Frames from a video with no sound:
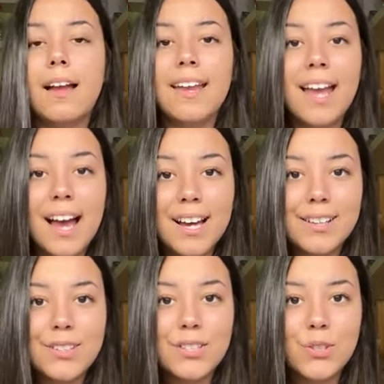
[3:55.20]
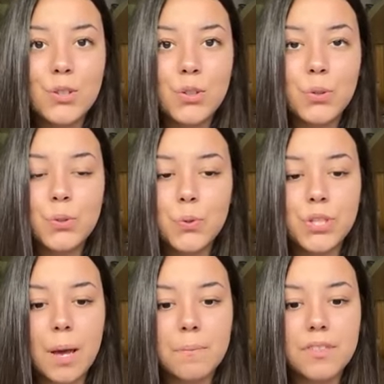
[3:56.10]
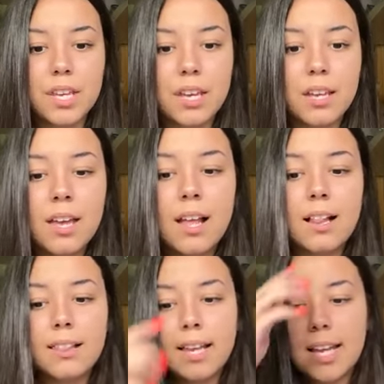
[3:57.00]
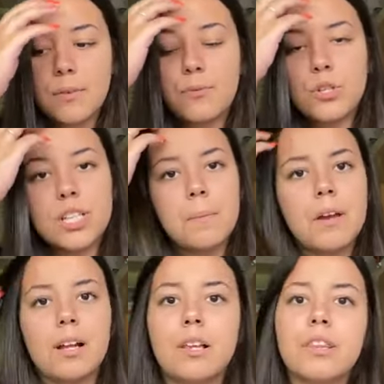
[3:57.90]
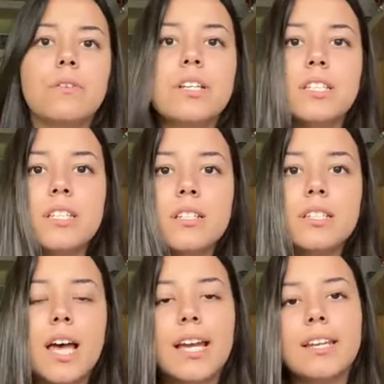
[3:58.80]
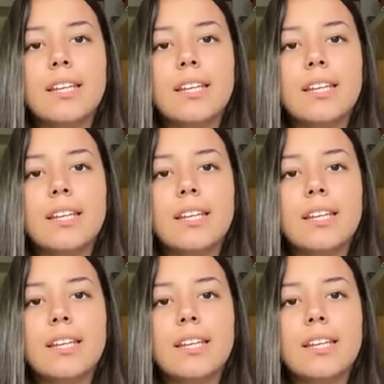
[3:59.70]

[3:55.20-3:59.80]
I had to do something. Like, for some health reasons I